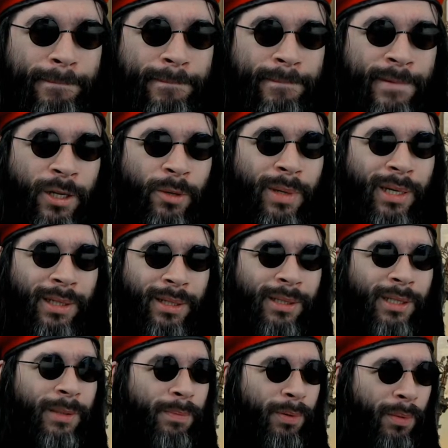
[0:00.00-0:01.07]
2 meters
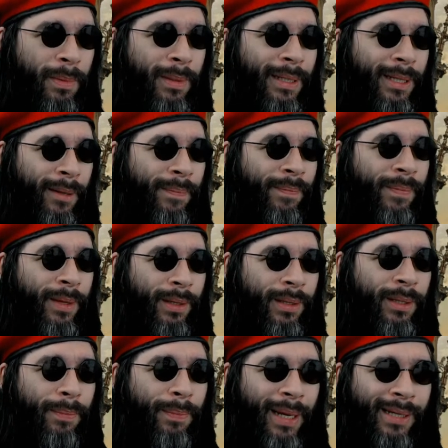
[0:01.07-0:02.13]
is probably the
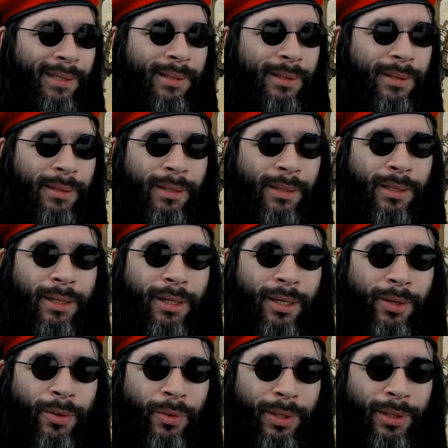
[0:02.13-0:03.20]
best
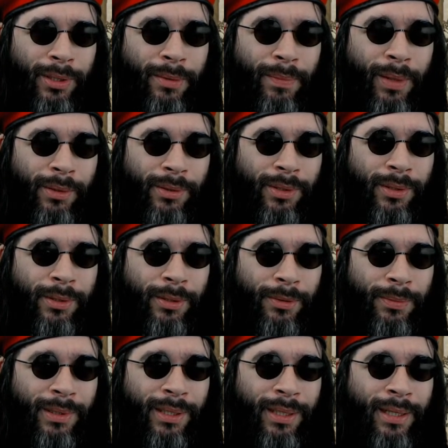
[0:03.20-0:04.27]
according to most
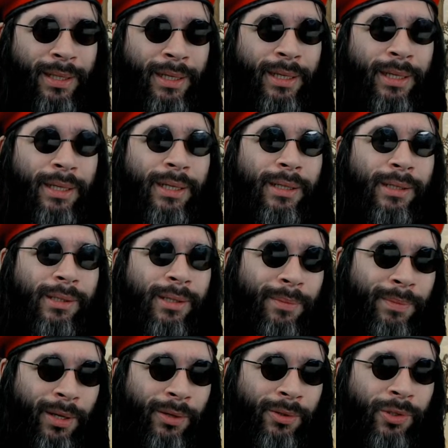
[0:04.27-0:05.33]
groups. Some
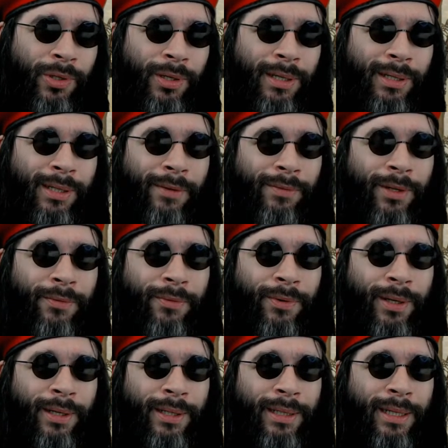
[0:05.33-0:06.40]
countries have different
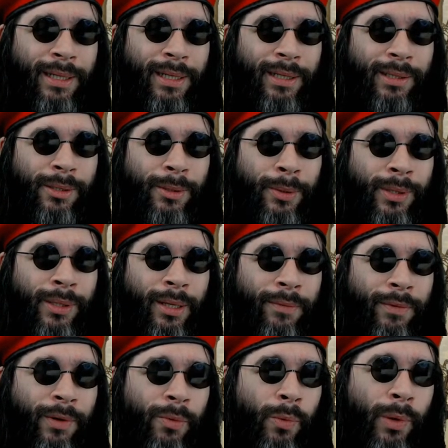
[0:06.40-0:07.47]
ideas. They've
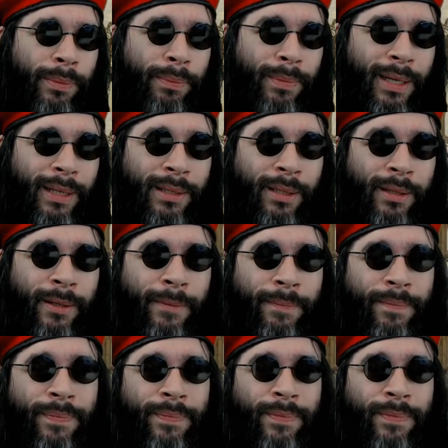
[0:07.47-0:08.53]
got 1 meter
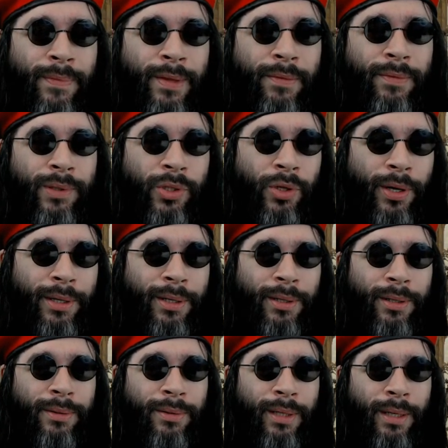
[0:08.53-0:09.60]
for
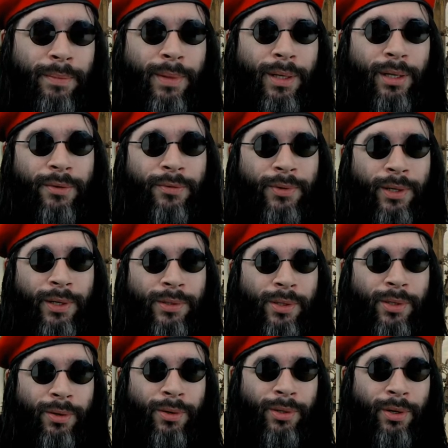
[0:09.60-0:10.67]
China, Denmark, France,
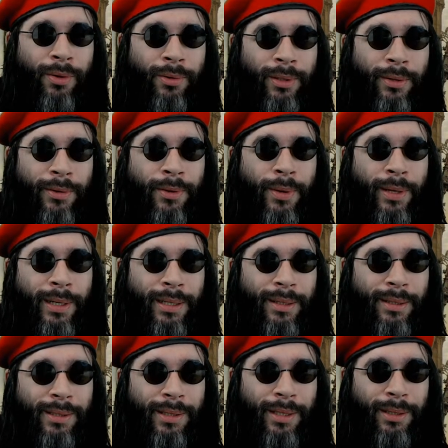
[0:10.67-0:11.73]
Hong Kong, Lithuania,
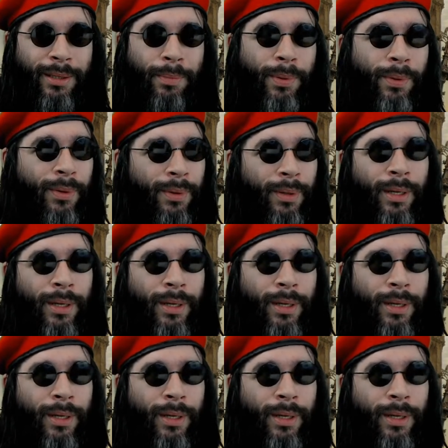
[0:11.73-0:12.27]
Singapore.